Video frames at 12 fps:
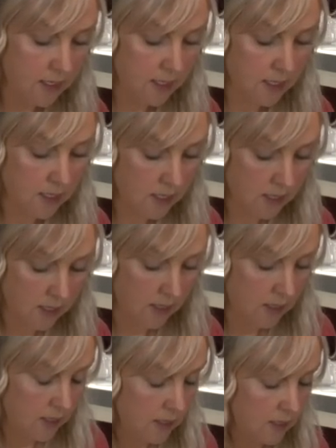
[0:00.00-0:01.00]
of the hat.
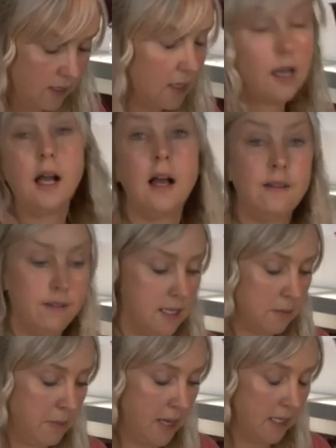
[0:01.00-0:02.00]

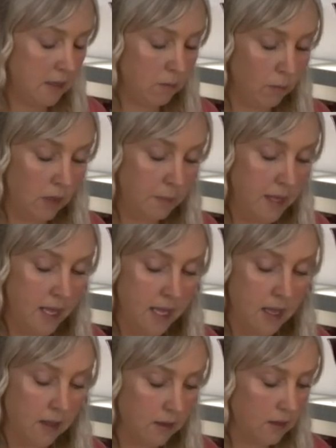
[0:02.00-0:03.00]
So you just need
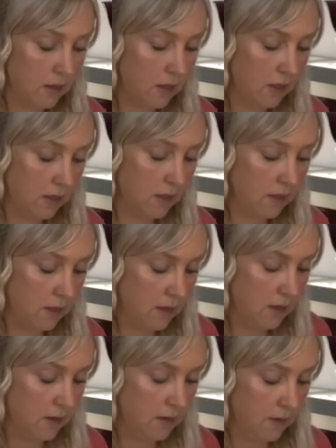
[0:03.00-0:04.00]
to just
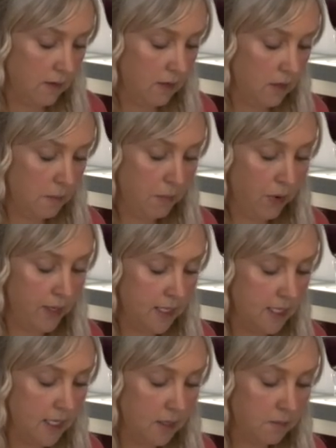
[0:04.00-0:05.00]
roll that again
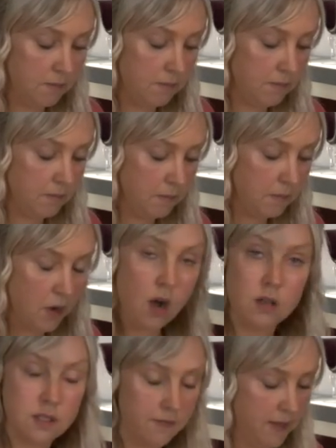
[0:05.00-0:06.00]

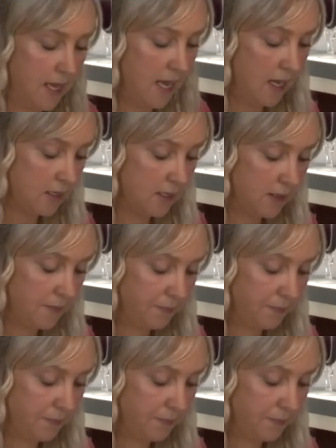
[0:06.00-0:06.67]
into a ball